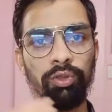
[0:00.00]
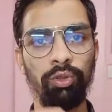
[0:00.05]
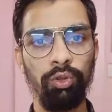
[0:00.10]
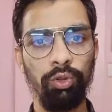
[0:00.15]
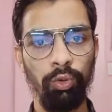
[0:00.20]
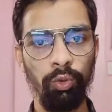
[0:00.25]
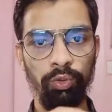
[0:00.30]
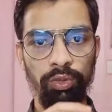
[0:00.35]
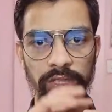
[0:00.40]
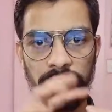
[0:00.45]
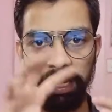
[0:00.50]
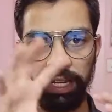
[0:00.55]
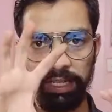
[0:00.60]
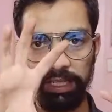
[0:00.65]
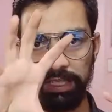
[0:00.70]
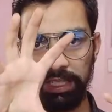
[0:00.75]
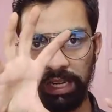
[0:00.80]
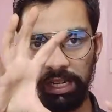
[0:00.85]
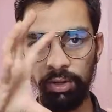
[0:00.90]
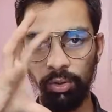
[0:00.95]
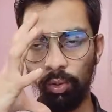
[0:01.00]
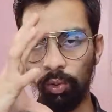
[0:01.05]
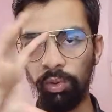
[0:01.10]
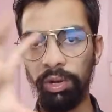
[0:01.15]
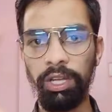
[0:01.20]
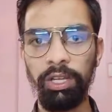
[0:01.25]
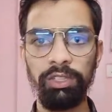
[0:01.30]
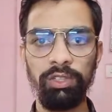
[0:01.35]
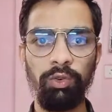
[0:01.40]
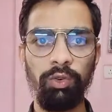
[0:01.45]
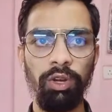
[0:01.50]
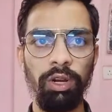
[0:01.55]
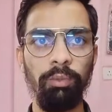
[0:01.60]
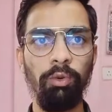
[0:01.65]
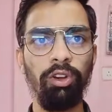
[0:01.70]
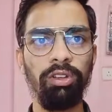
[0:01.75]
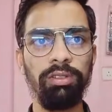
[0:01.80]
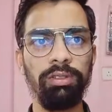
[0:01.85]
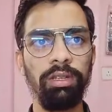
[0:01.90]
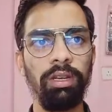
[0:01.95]
So to slice that only square
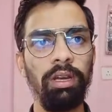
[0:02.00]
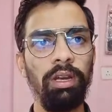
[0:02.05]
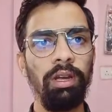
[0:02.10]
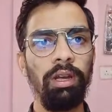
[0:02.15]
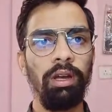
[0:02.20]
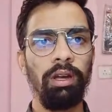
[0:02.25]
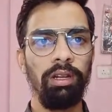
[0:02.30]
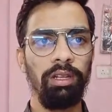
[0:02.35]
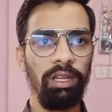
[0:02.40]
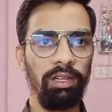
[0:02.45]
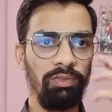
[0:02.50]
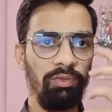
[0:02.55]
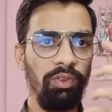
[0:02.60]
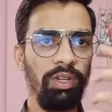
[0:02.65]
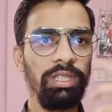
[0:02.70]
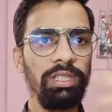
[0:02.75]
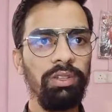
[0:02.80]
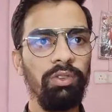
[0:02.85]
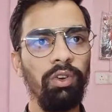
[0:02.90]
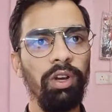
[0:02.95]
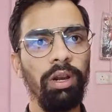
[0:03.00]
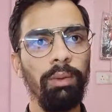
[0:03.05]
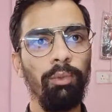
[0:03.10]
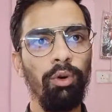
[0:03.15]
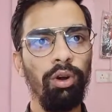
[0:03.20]
box, the first square